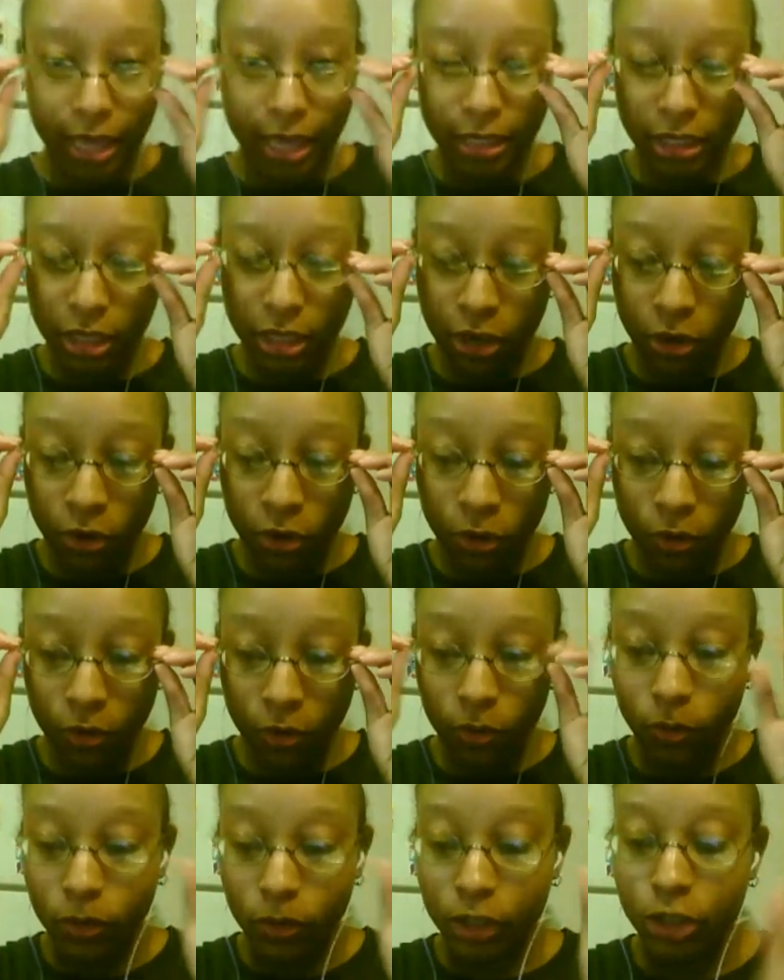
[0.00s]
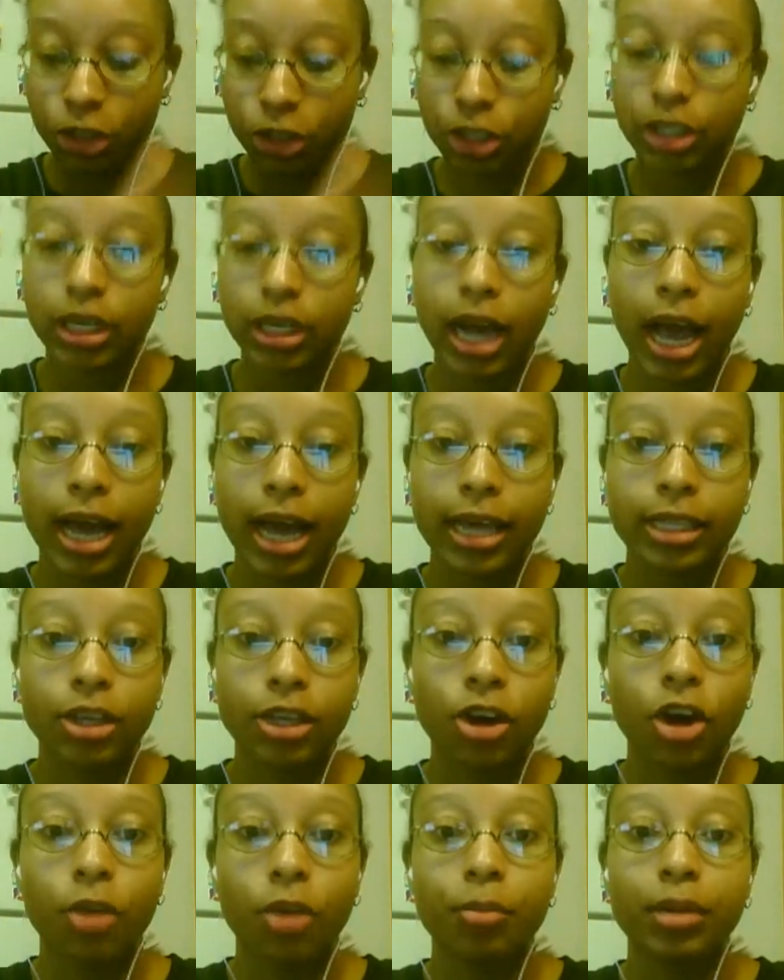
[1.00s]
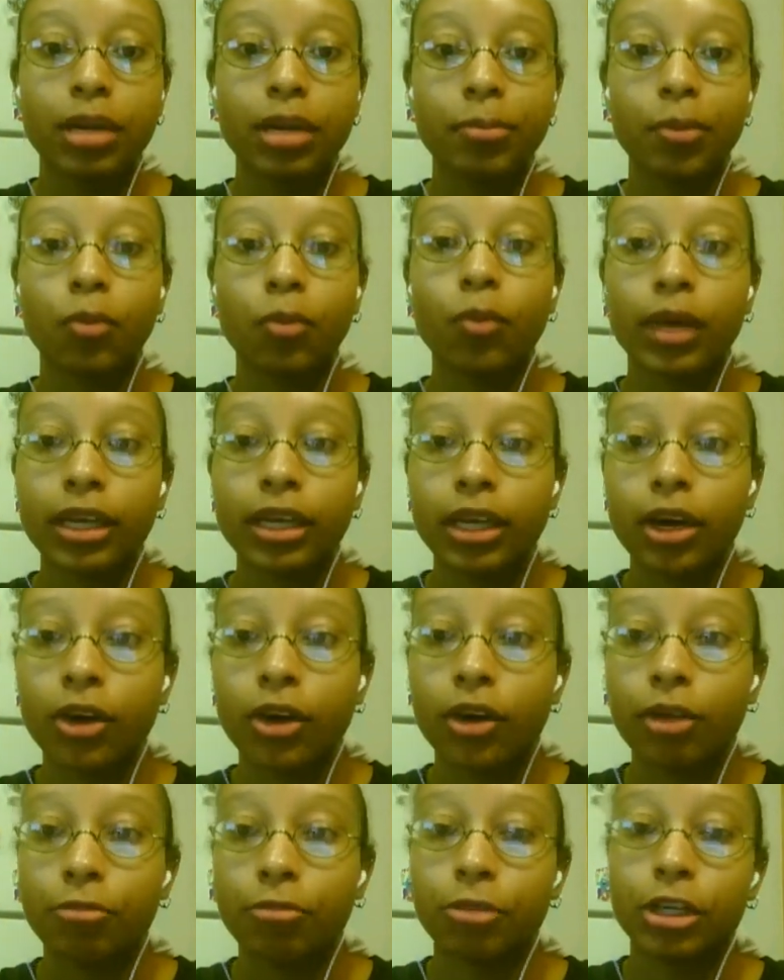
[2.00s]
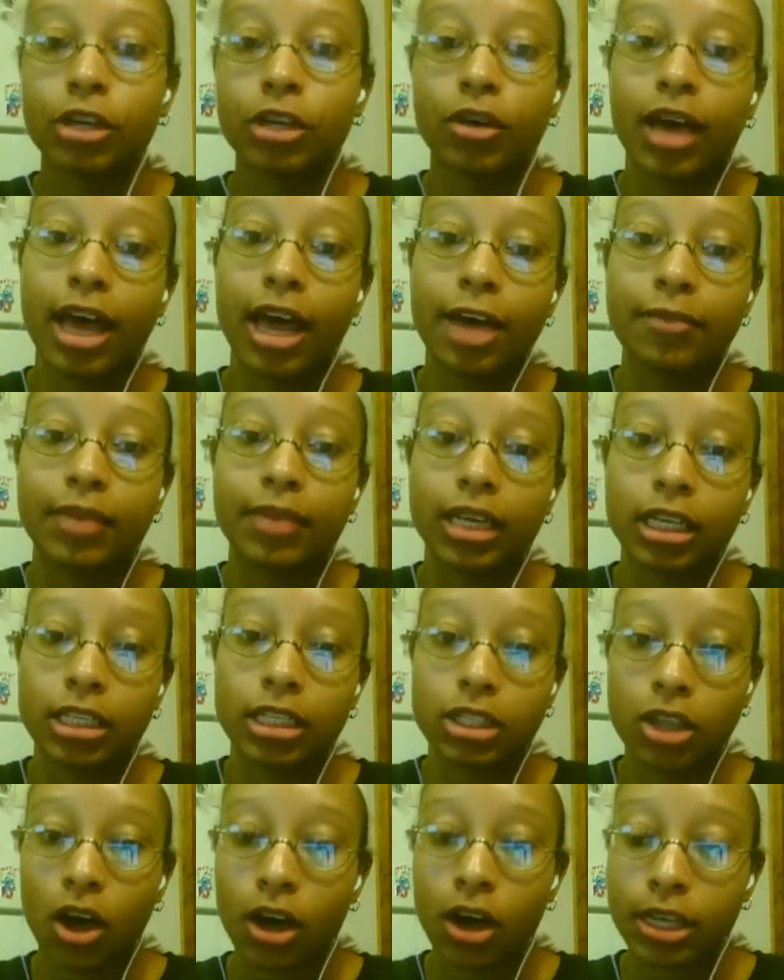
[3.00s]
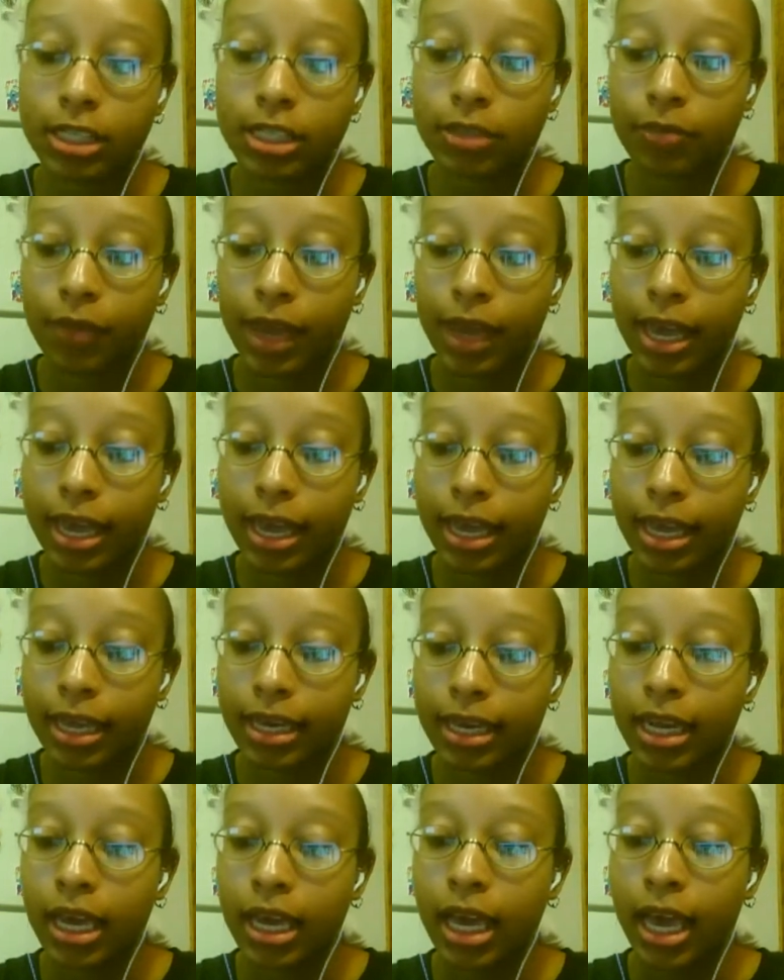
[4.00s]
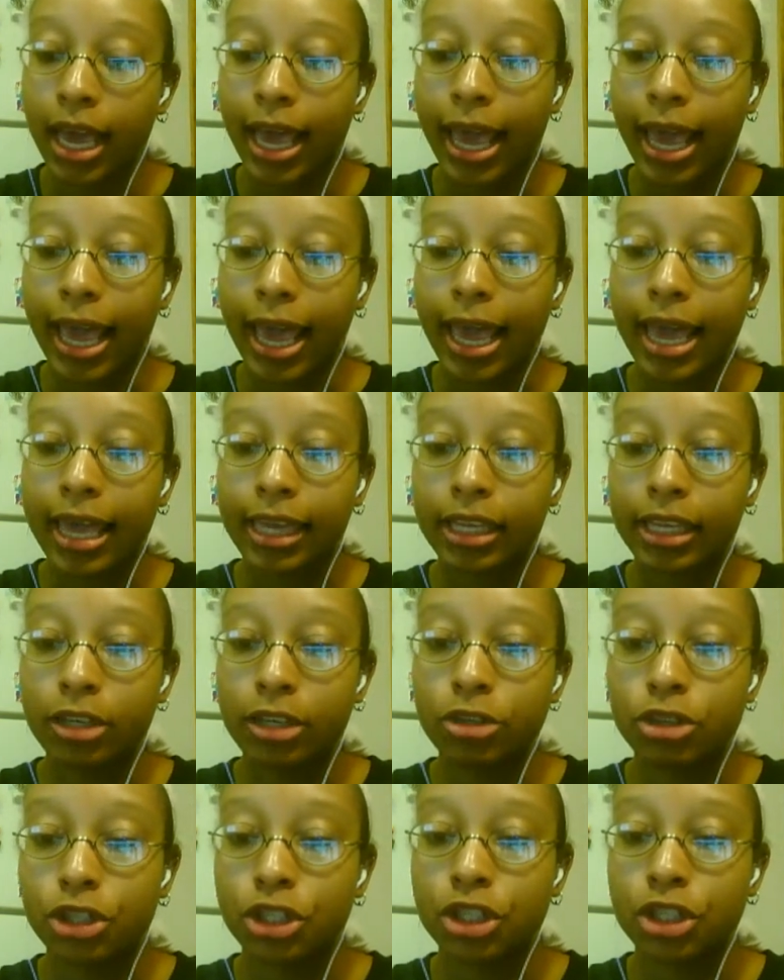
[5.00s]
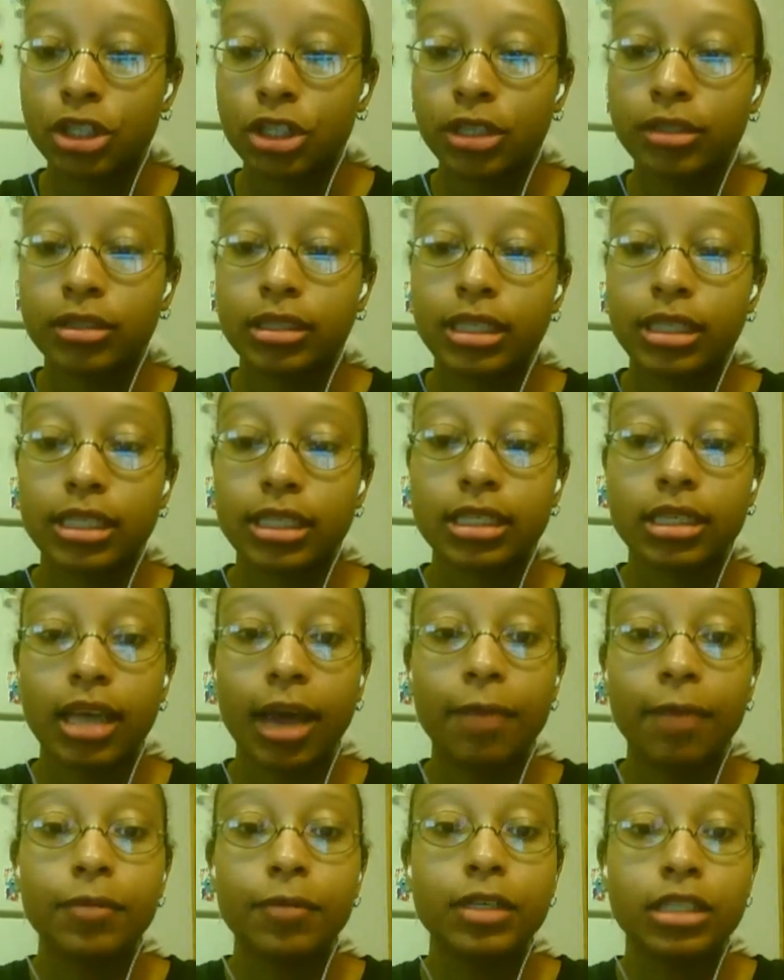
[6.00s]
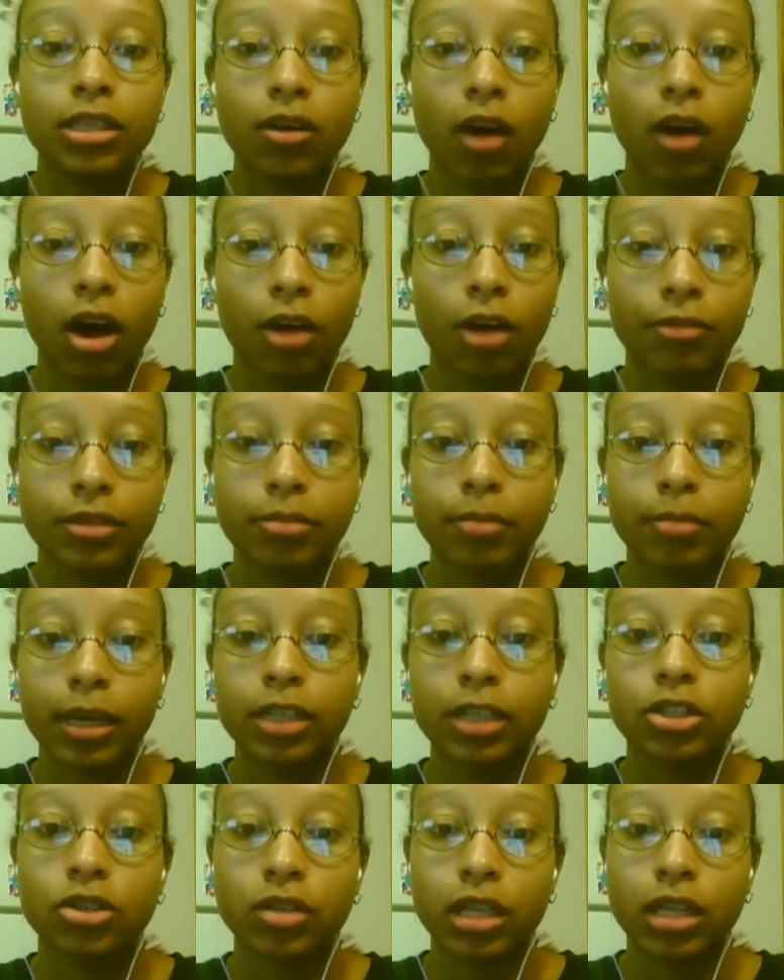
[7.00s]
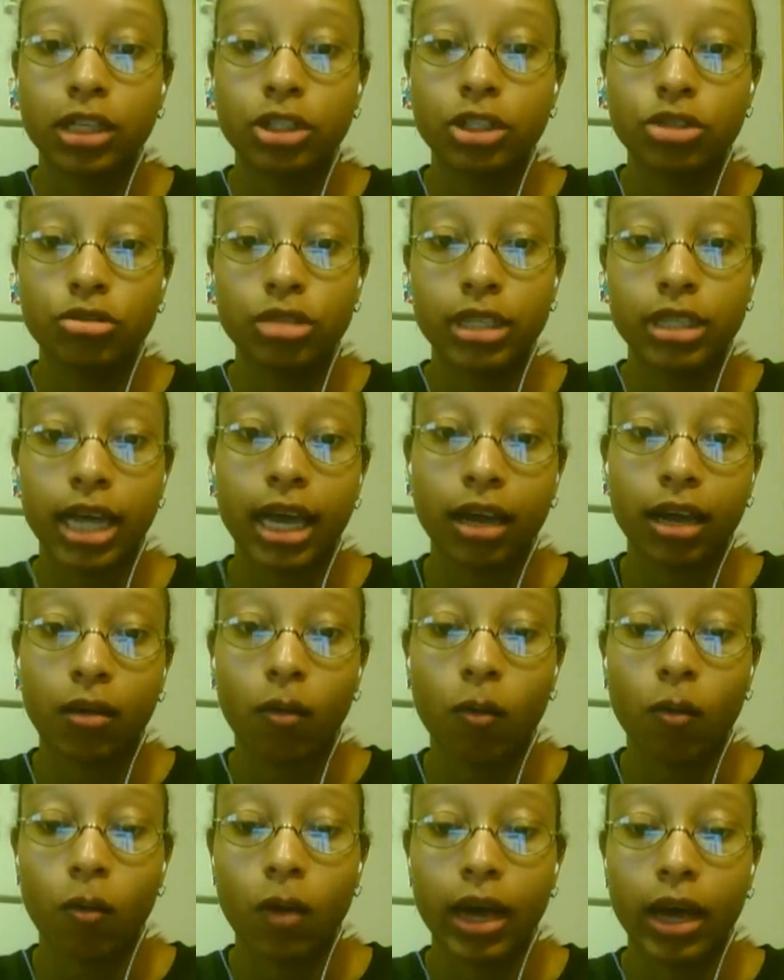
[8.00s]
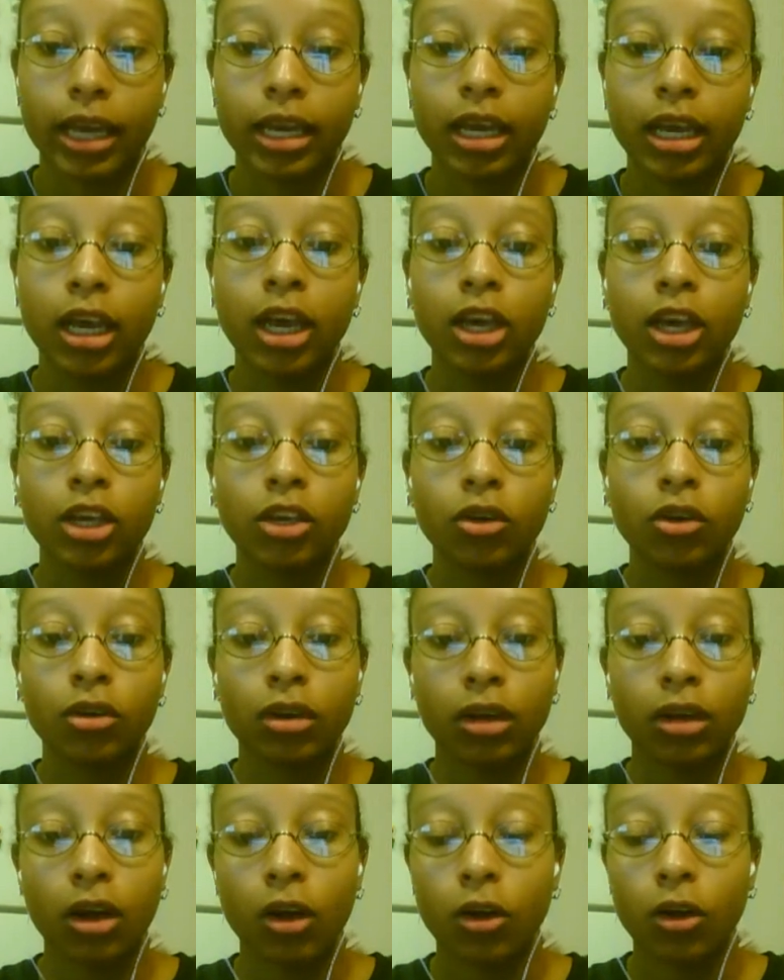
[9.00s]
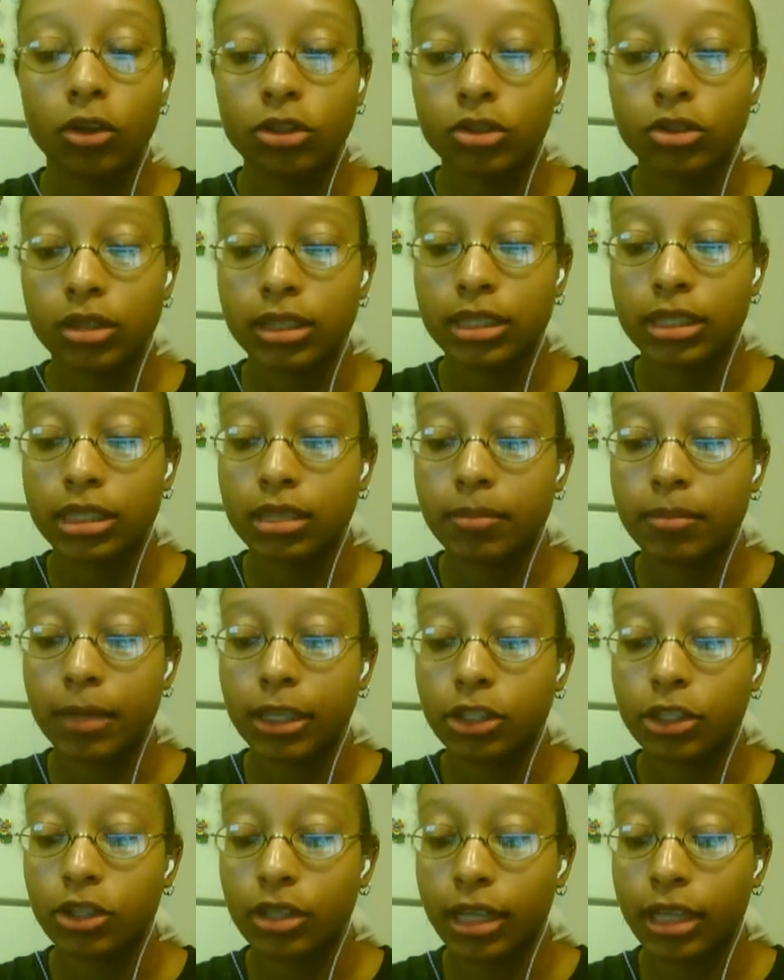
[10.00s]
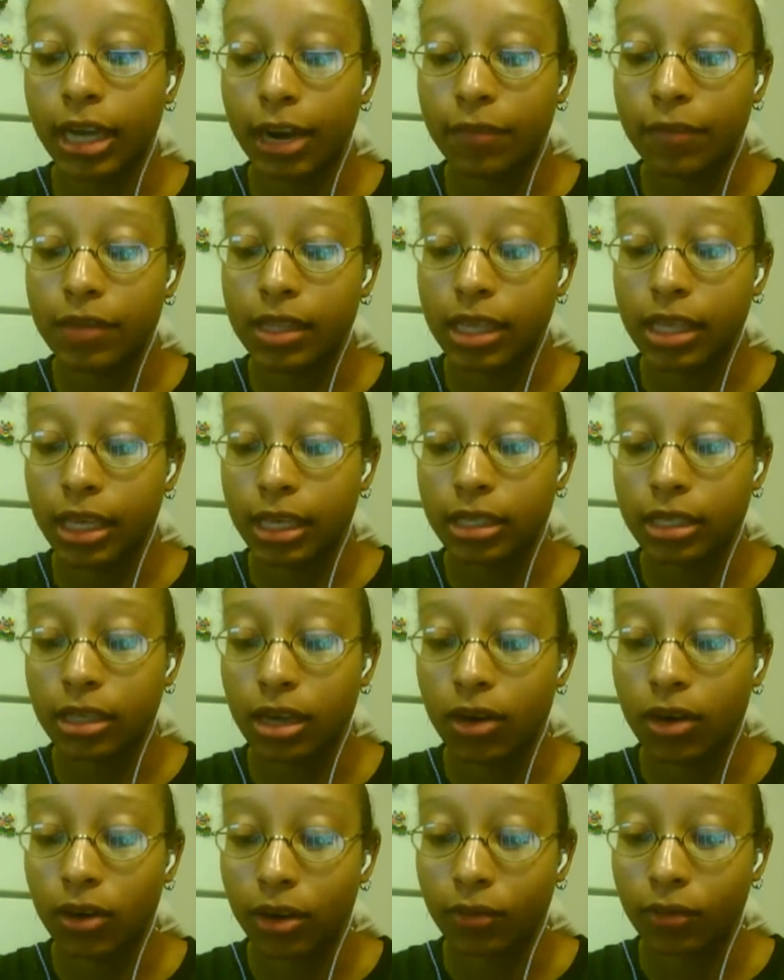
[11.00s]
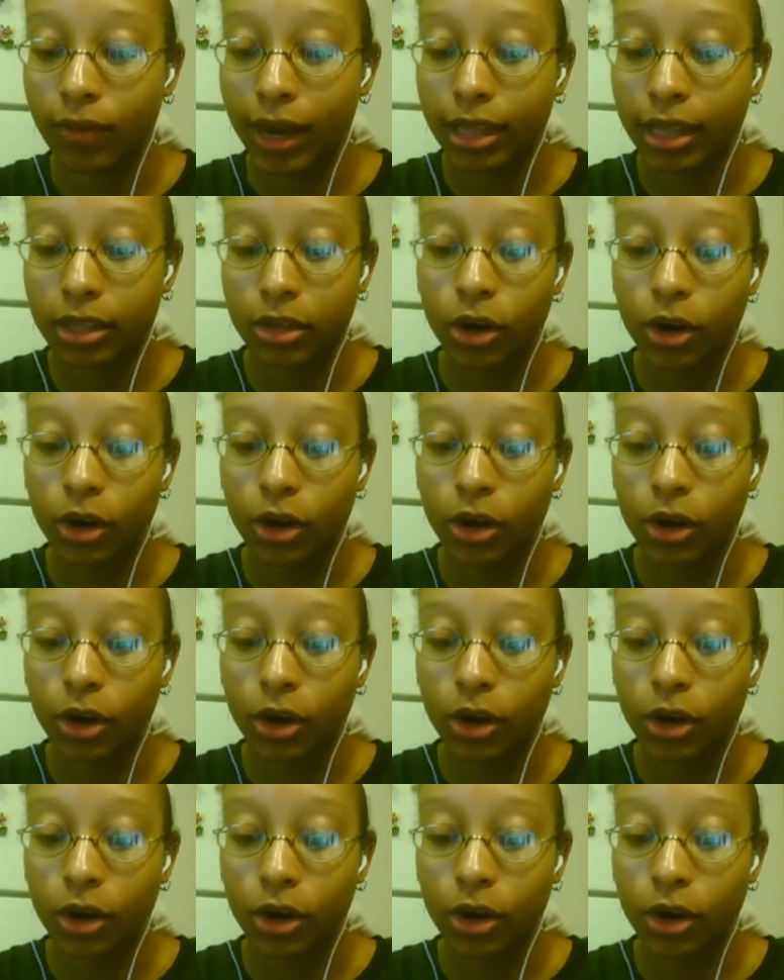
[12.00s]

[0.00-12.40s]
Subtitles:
so you should either open up a window if you don't have an exhaust fan, and you should just every so often make sure that you check on your cauldrons to make sure that everything is going right.